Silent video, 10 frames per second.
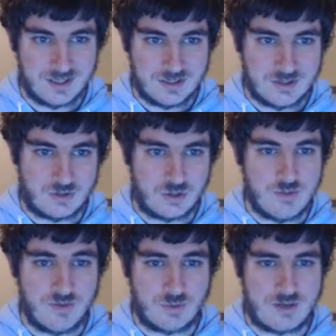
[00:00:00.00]
so you
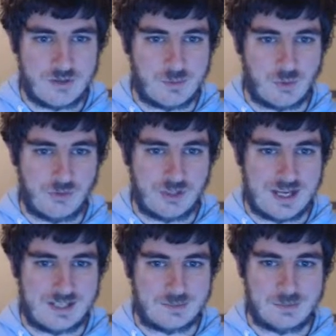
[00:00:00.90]
move around the board
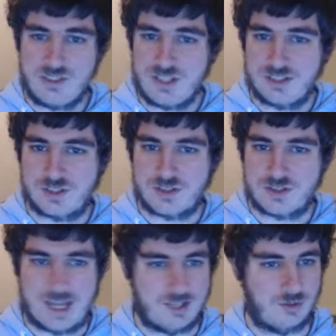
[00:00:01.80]
and complete challenges,
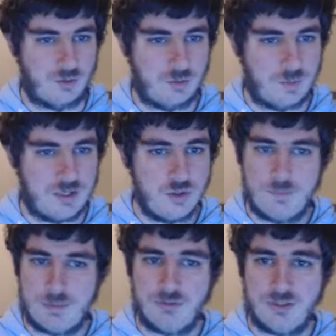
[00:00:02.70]
and along the way you're
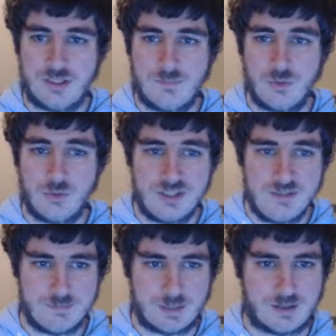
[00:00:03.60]
building up your
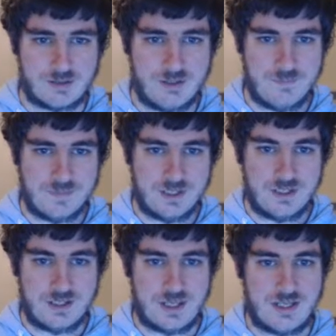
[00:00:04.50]
theme park.
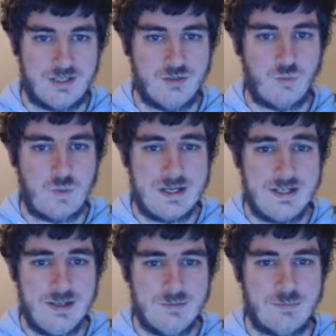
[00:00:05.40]
You
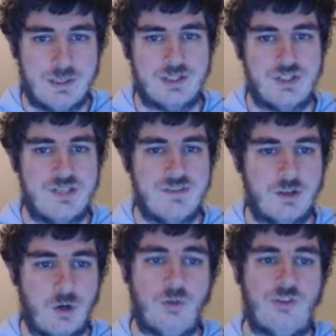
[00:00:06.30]
win by achieving
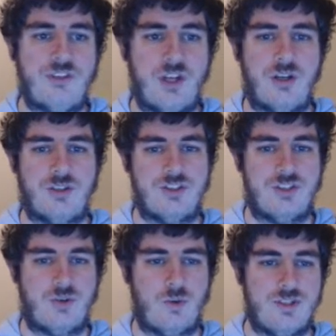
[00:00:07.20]
all-star
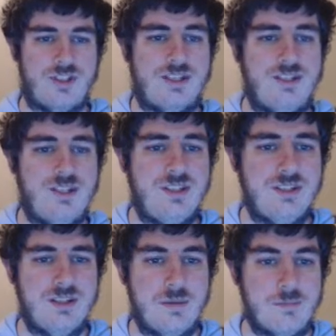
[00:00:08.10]
coin challenges,
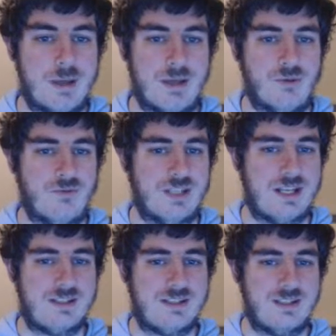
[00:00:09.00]
paying off your
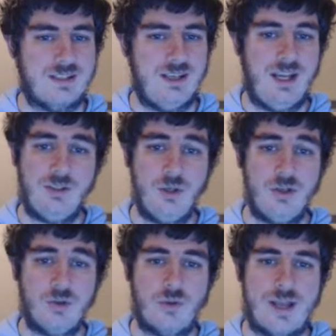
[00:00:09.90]
debts, and
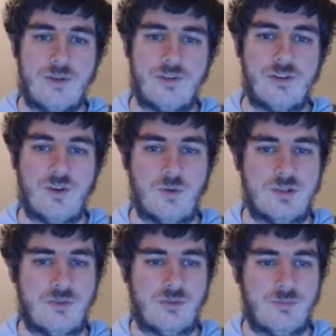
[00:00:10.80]
owning all the houses and
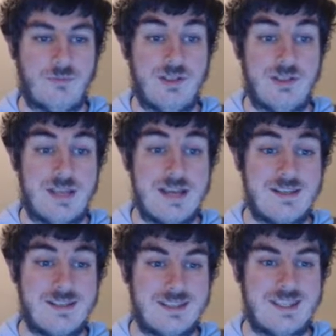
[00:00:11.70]
hotels.
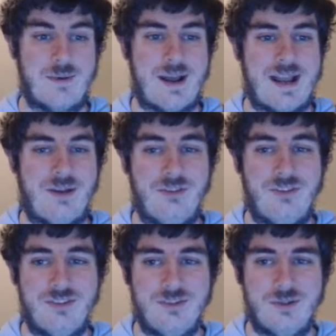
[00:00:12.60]
Yes, there are
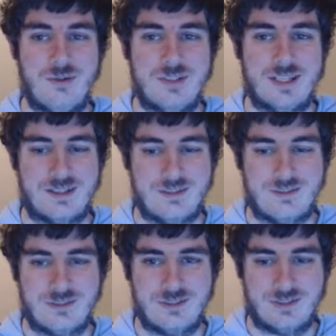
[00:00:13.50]
houses and
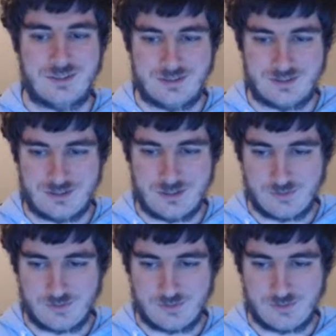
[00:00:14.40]
hotels too.